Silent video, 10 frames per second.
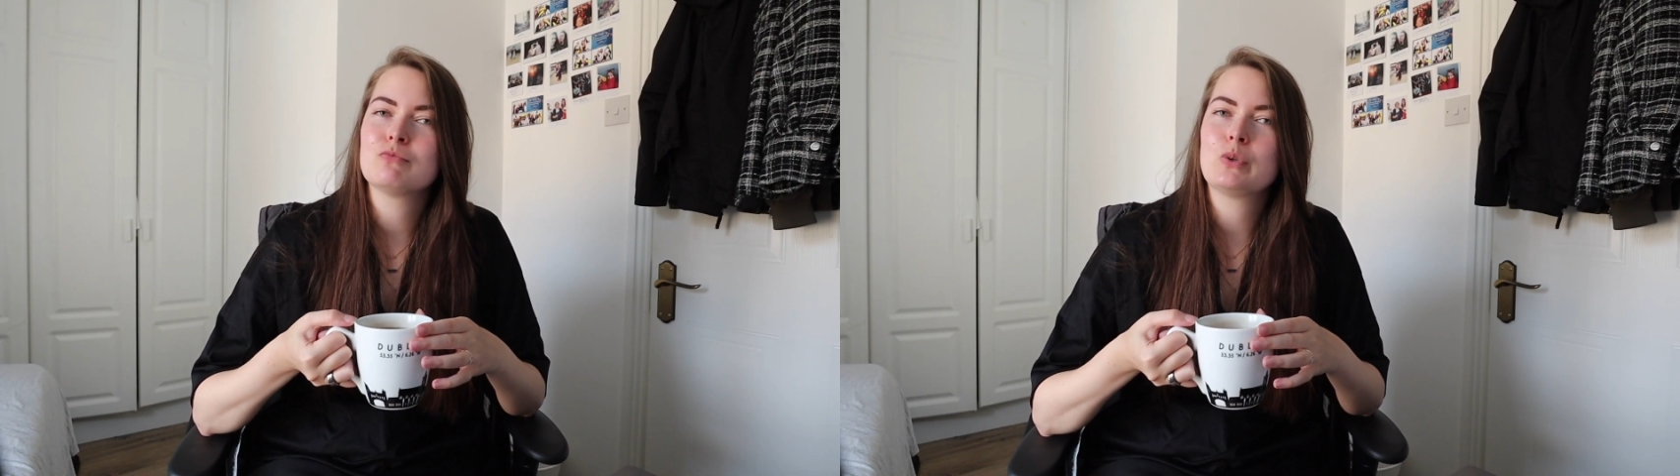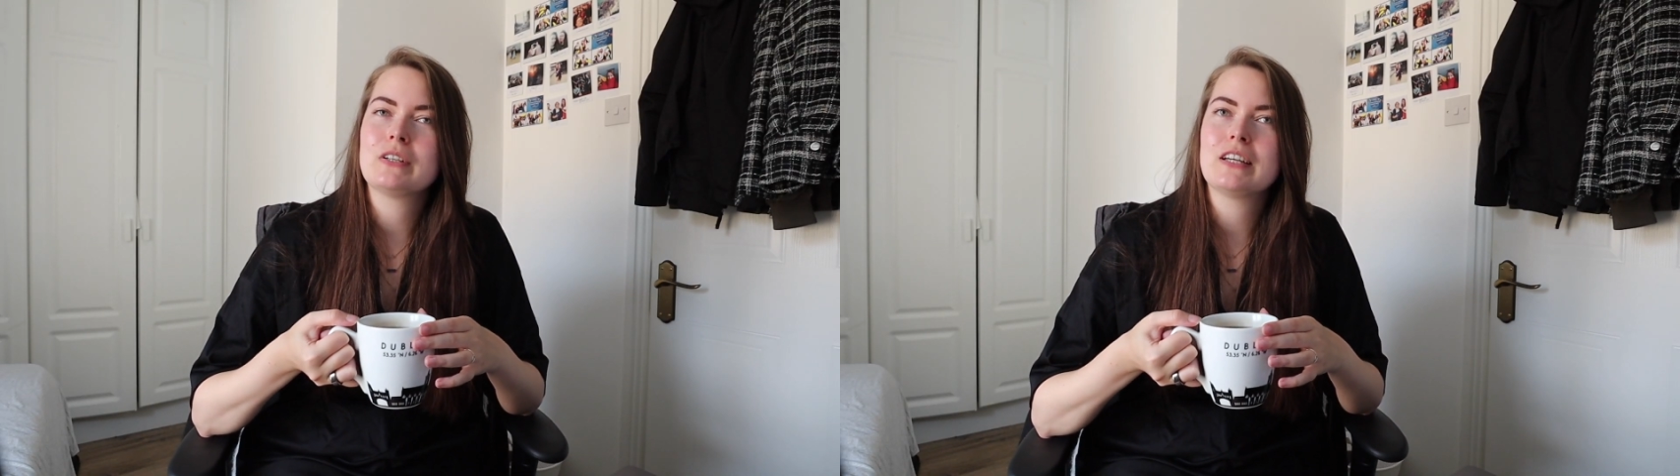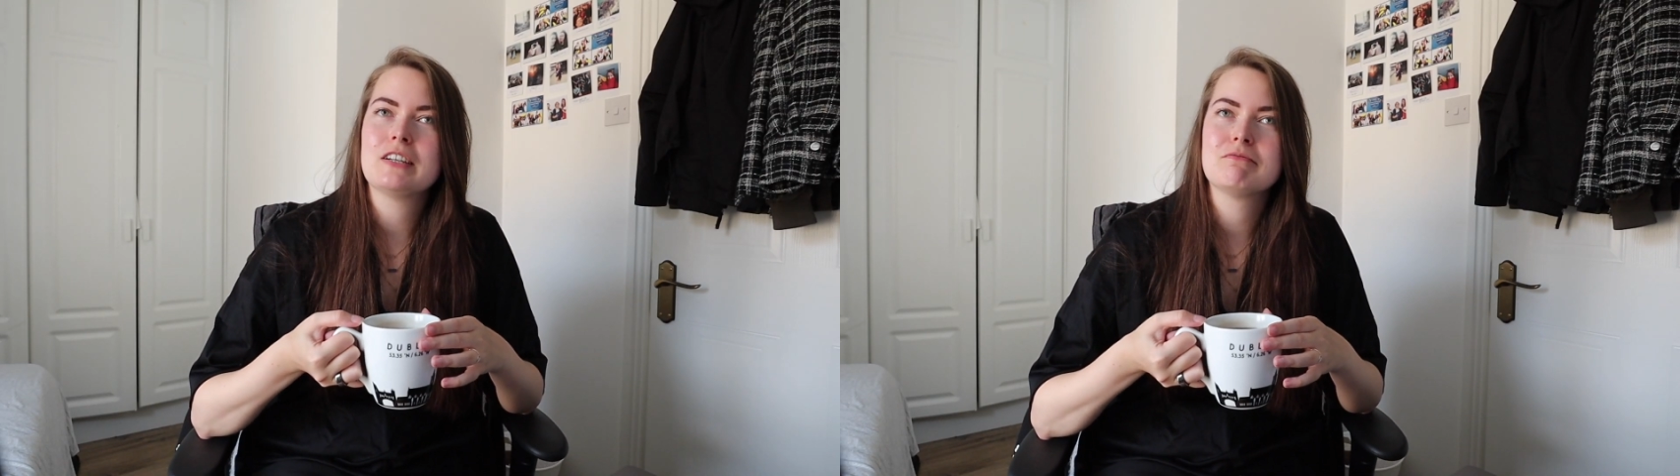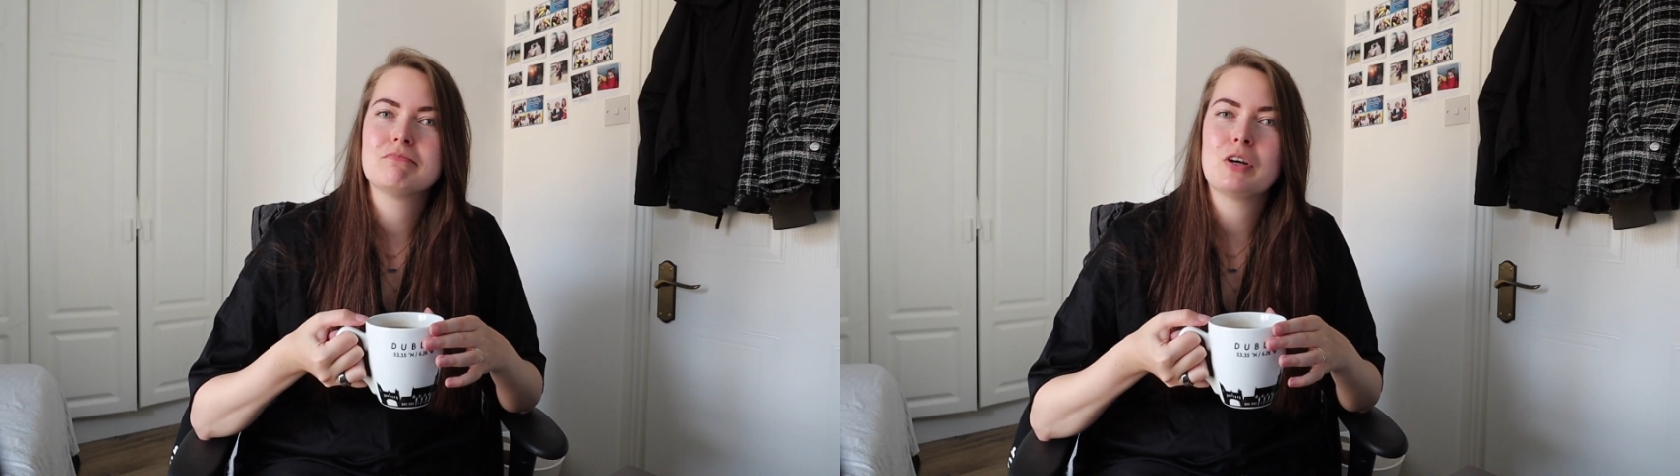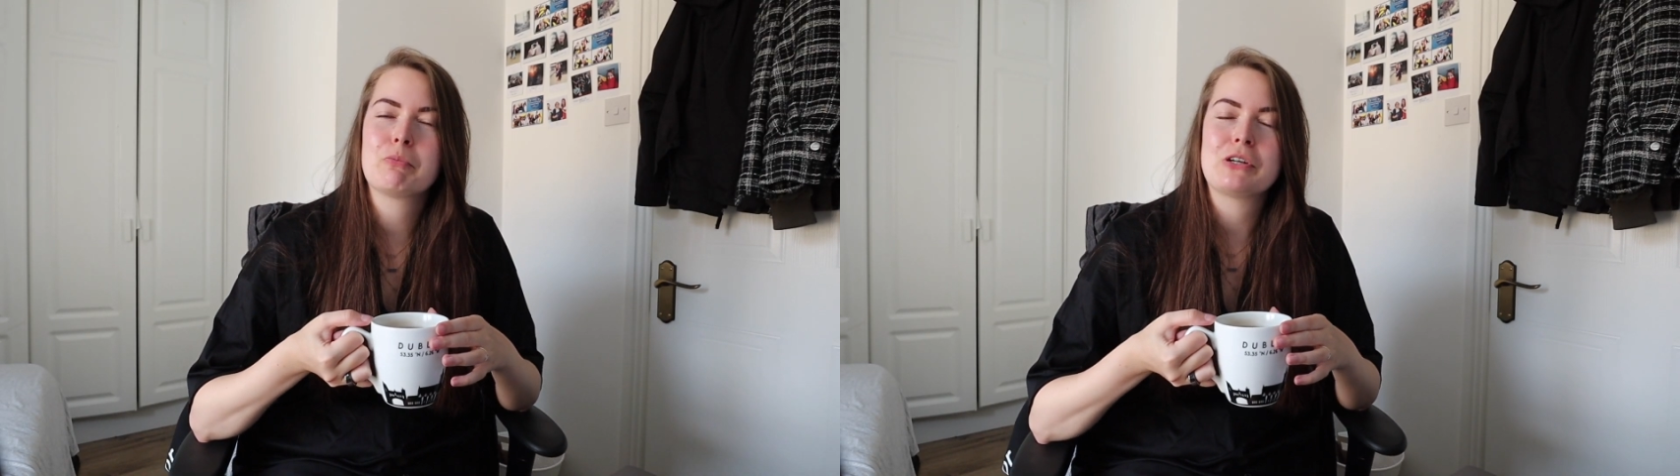really
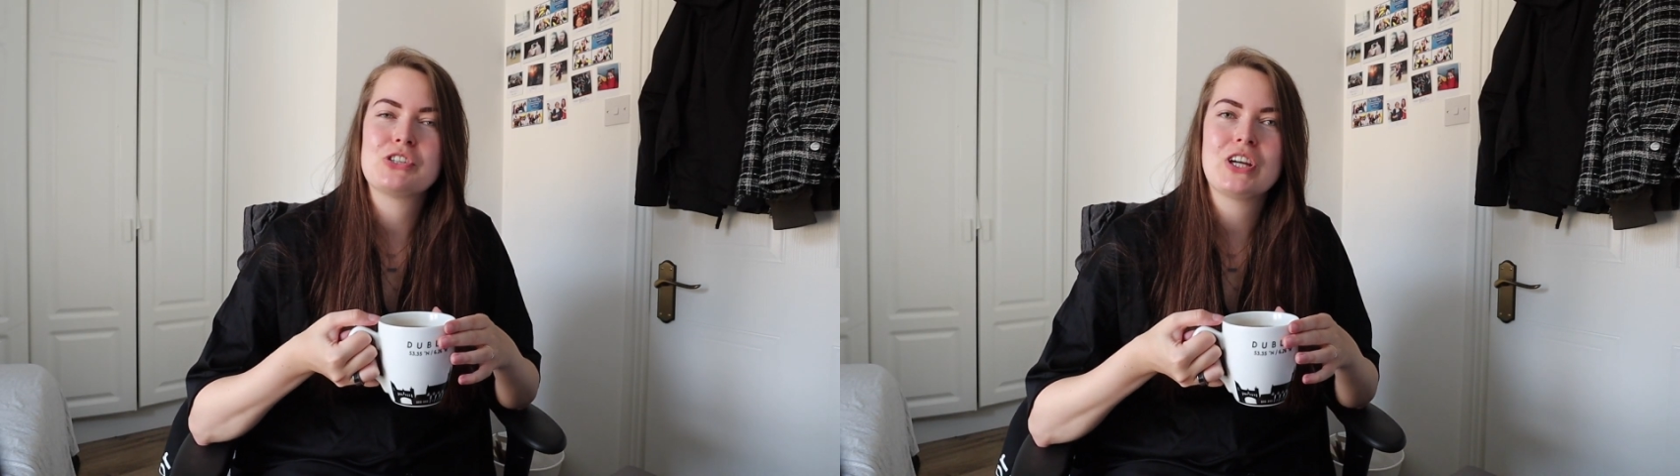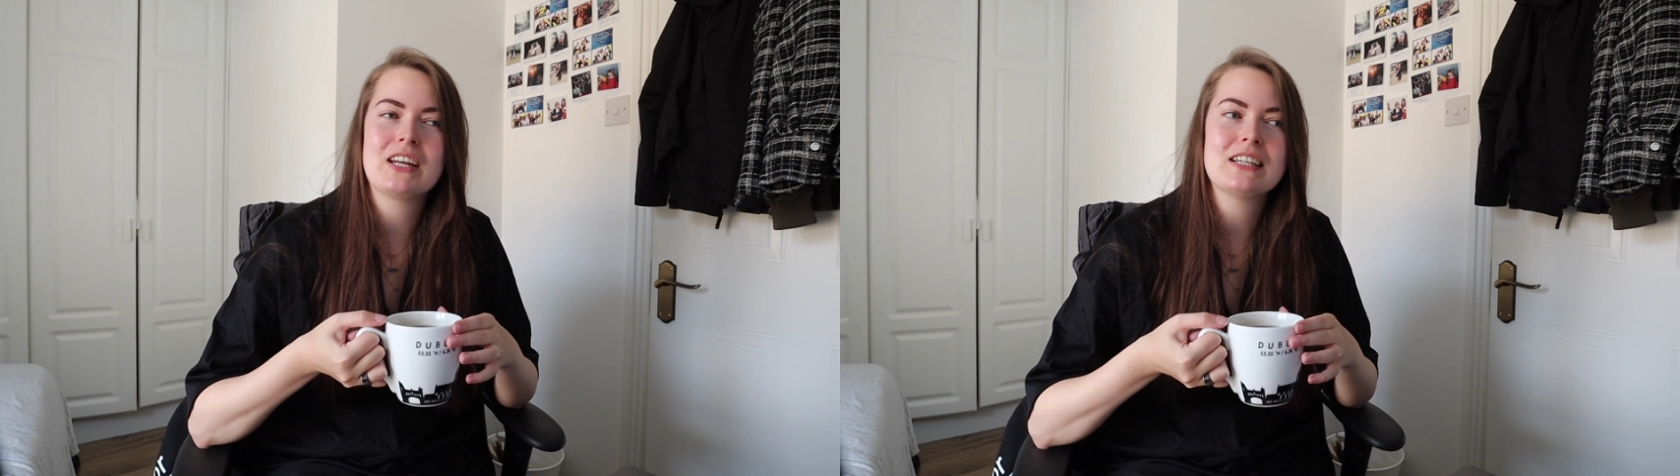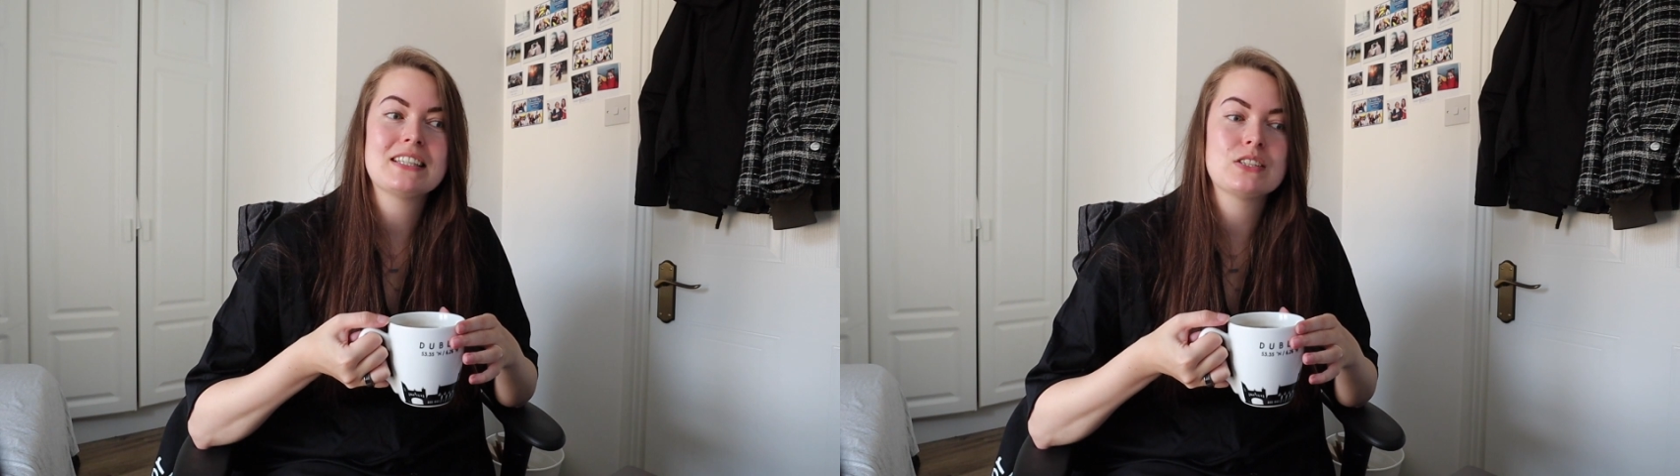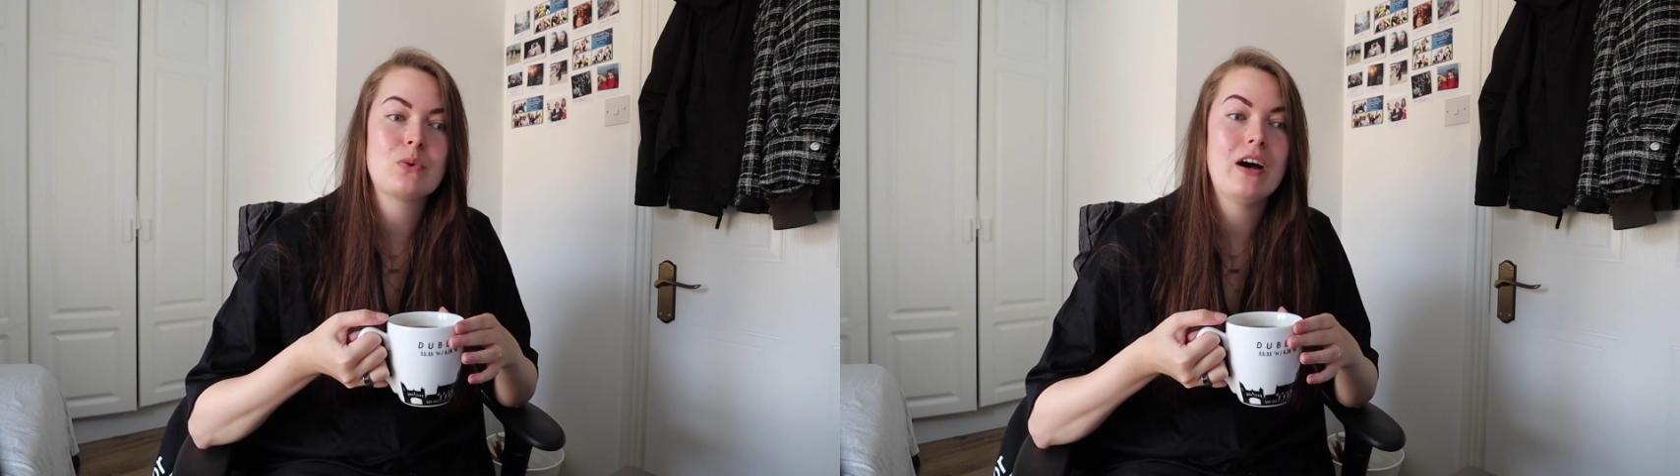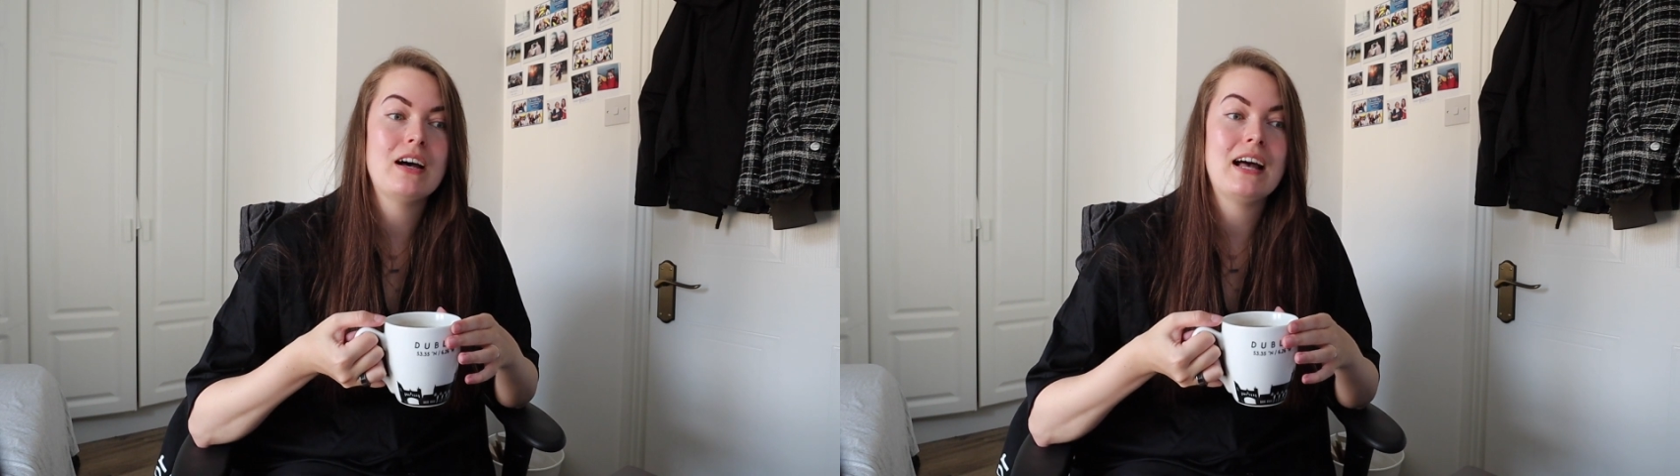appreciated, as
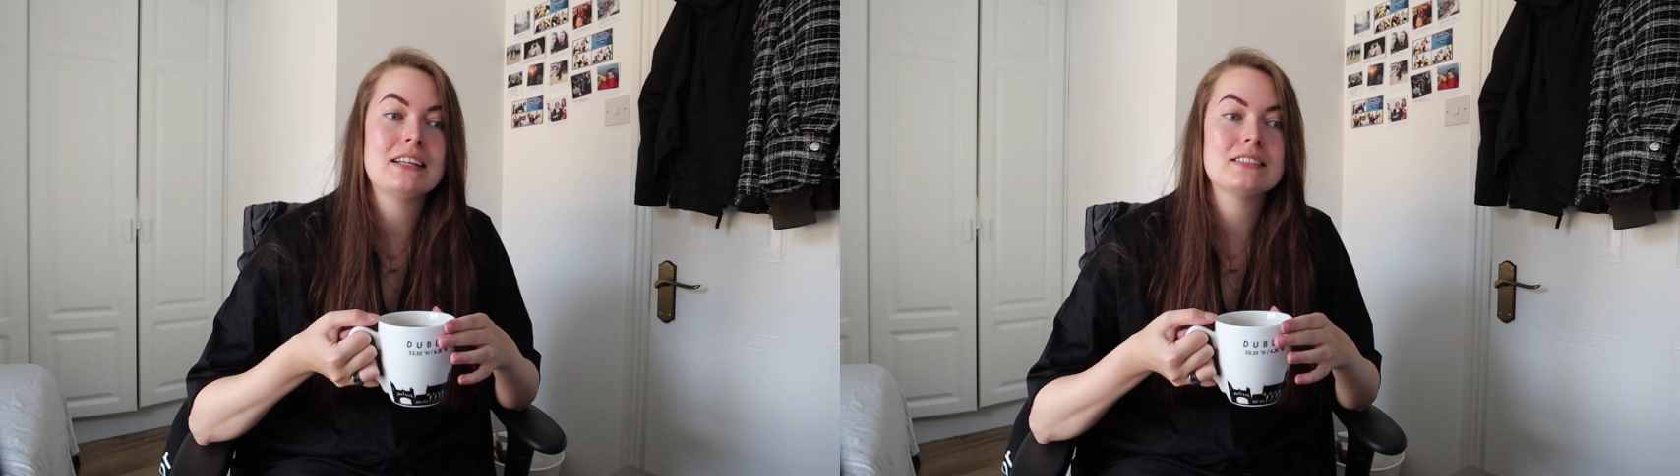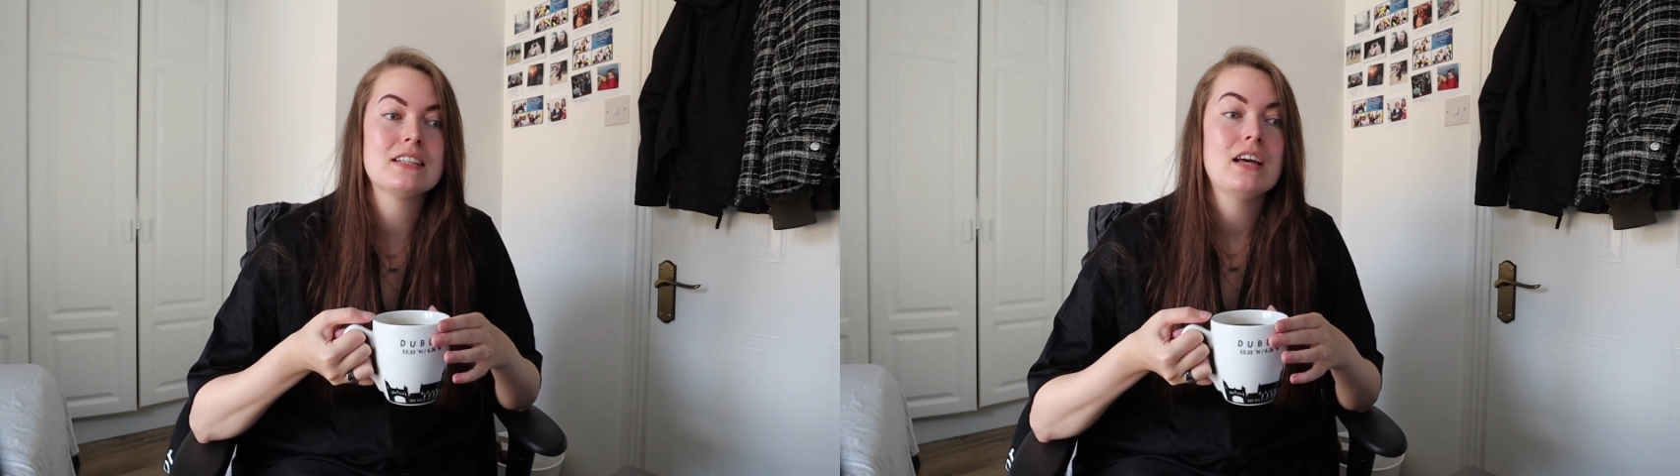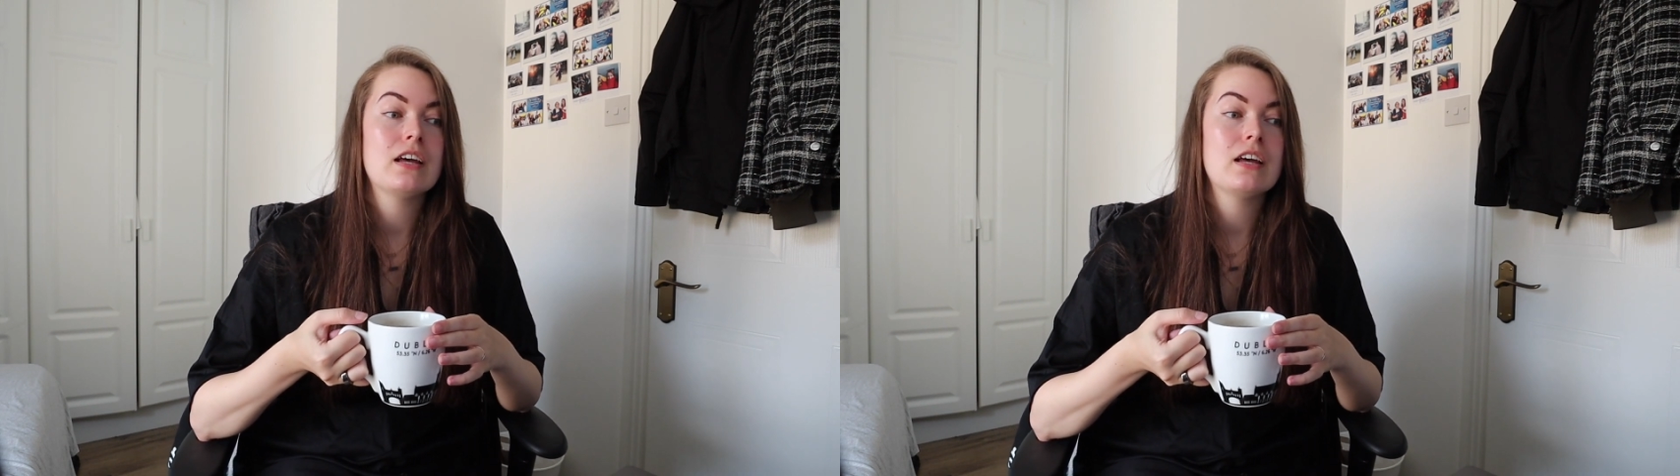well as